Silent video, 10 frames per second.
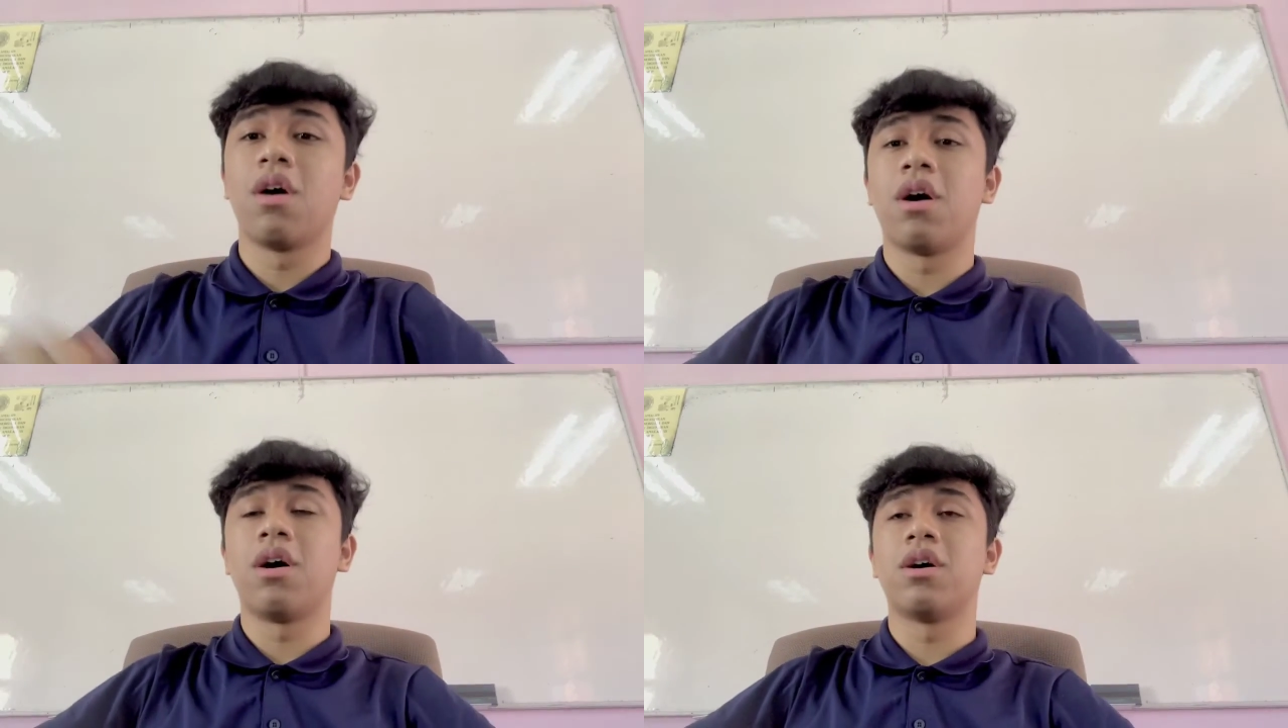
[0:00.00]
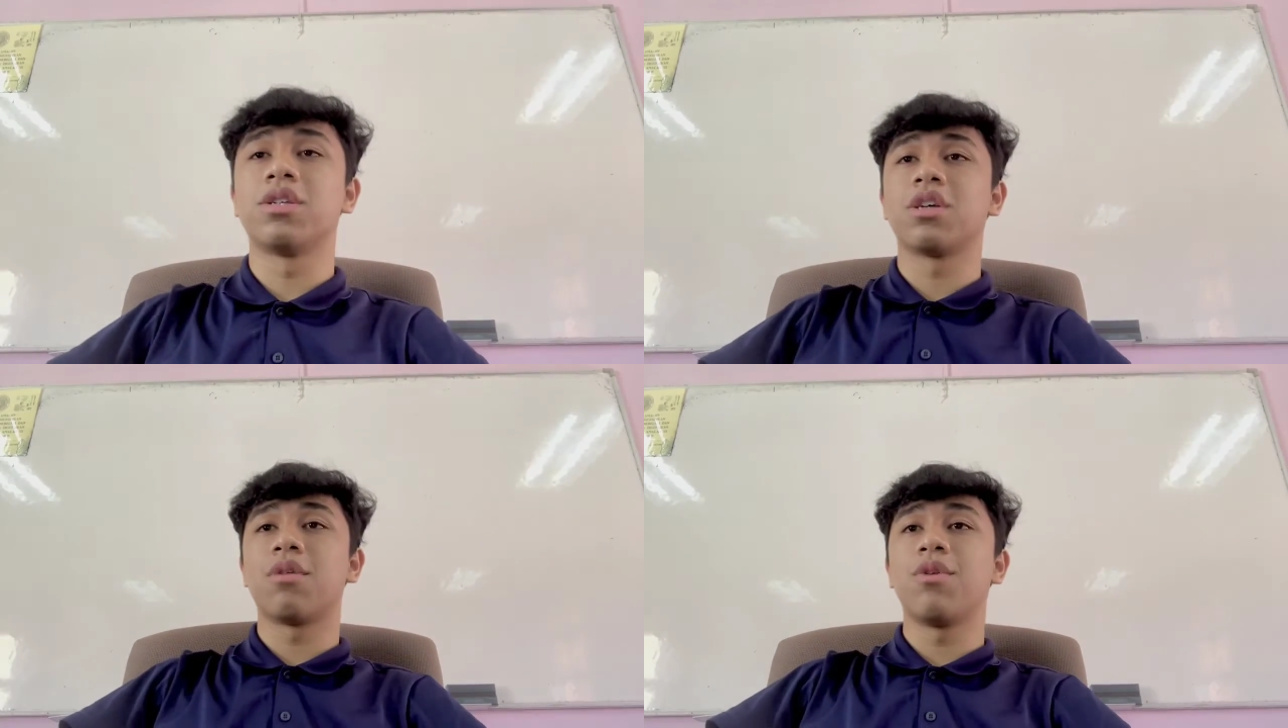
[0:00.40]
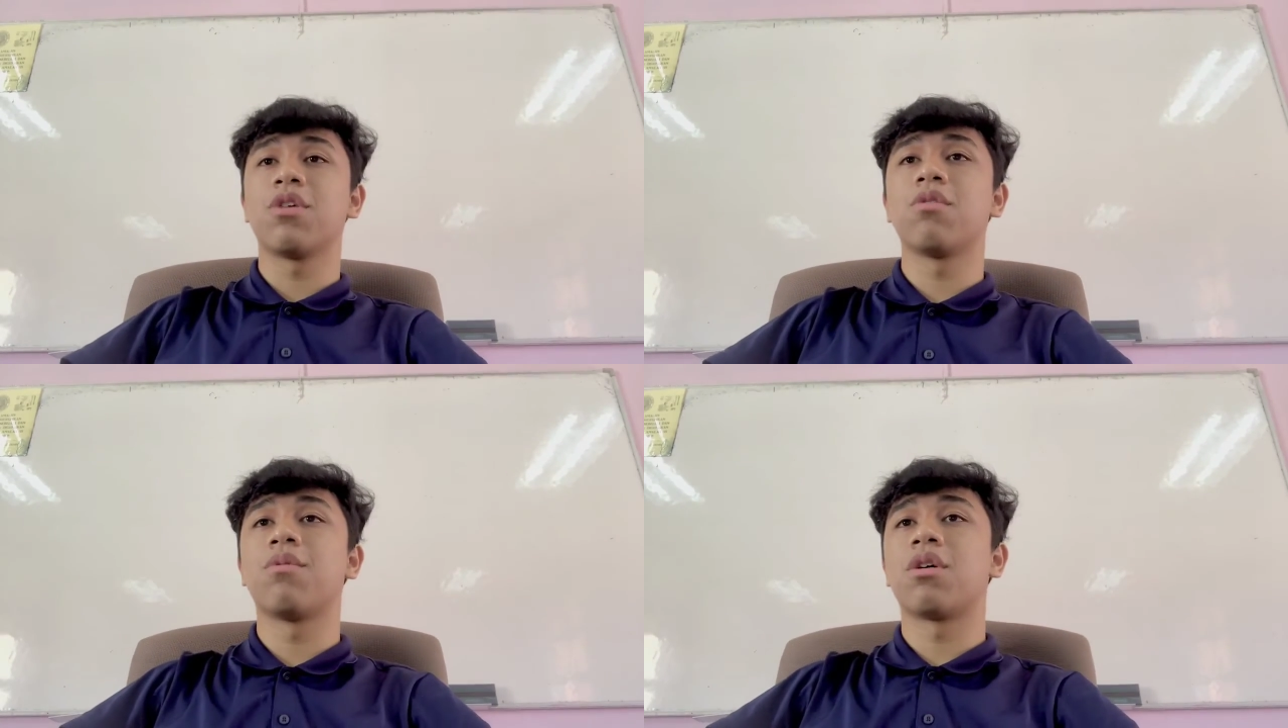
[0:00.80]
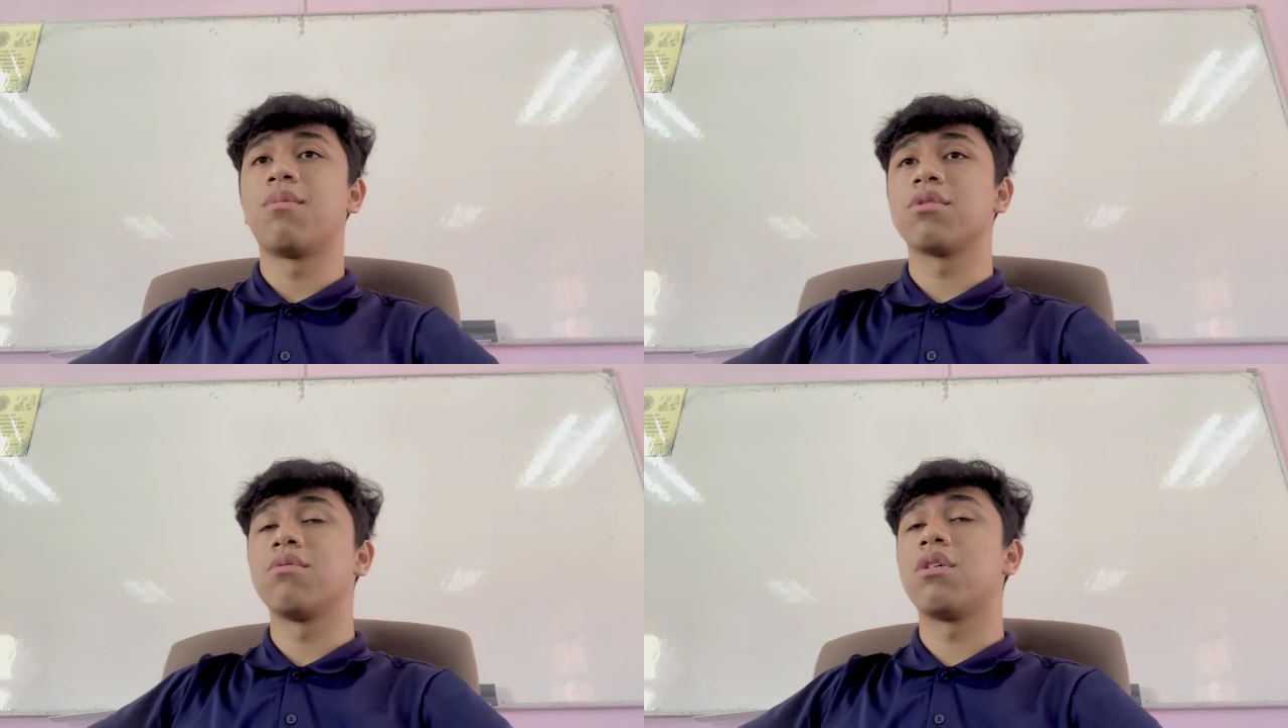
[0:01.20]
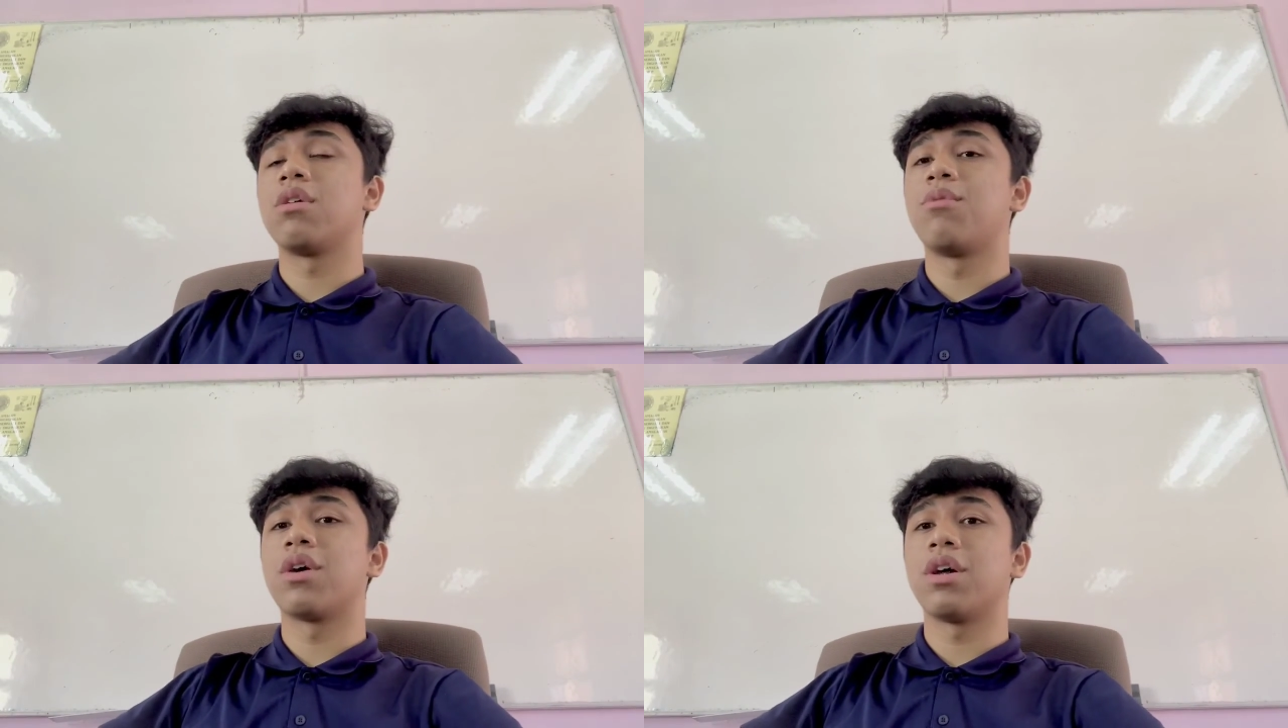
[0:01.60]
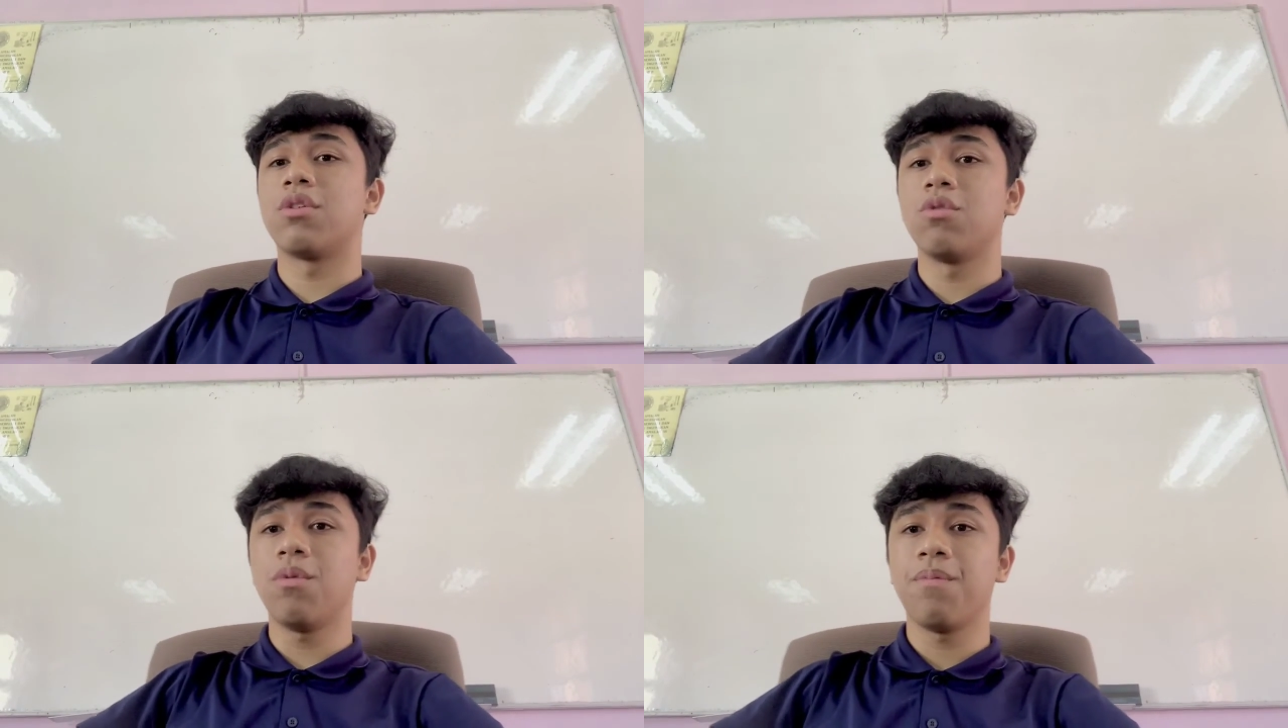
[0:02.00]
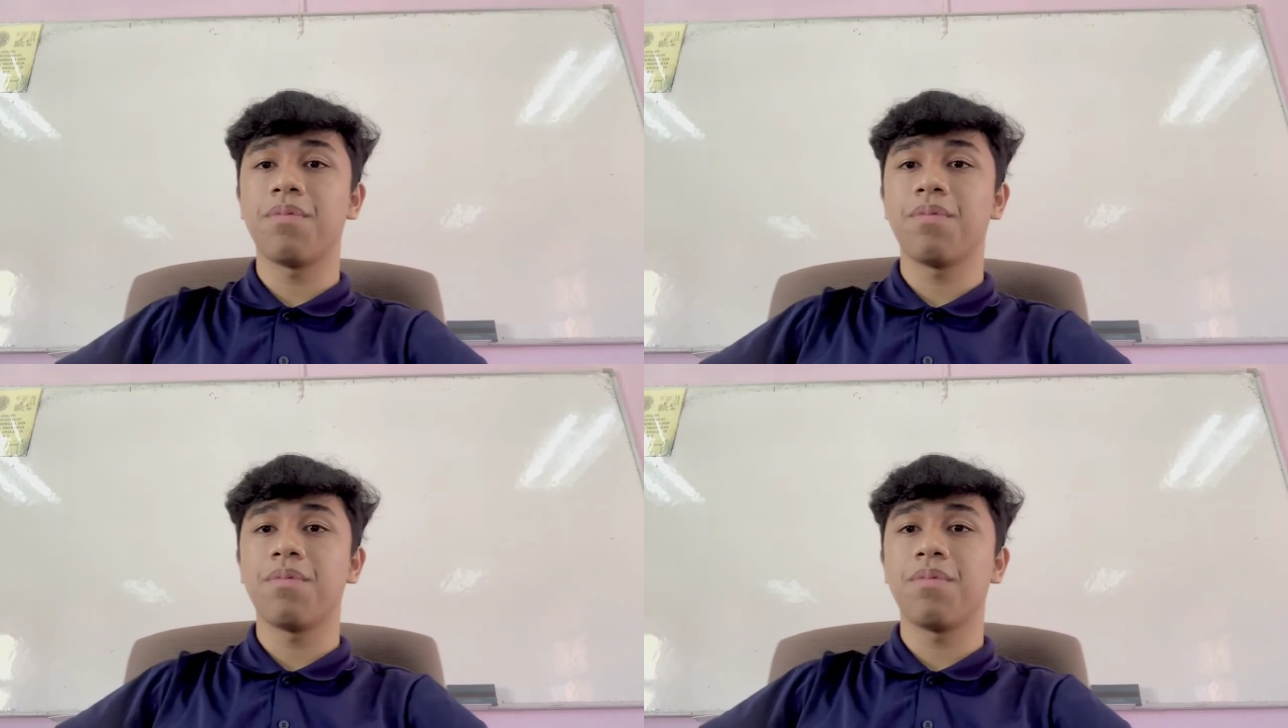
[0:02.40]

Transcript: Assalamualaikum warahmatullahi wabarakatuh.